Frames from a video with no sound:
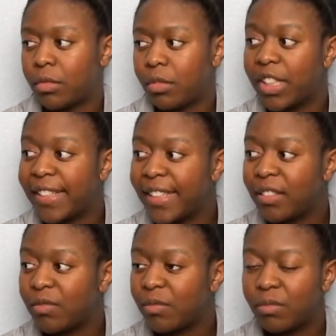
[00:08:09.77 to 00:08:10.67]
Really?
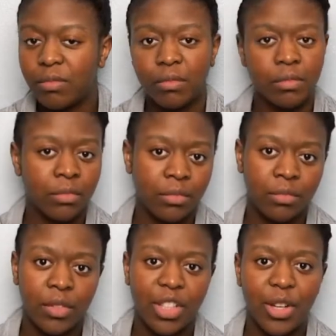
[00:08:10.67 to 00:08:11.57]

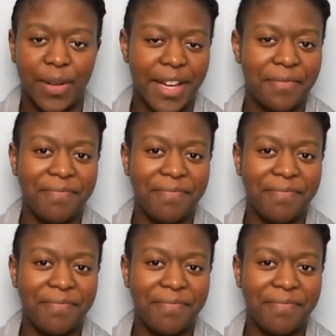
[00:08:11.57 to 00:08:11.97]
Okay.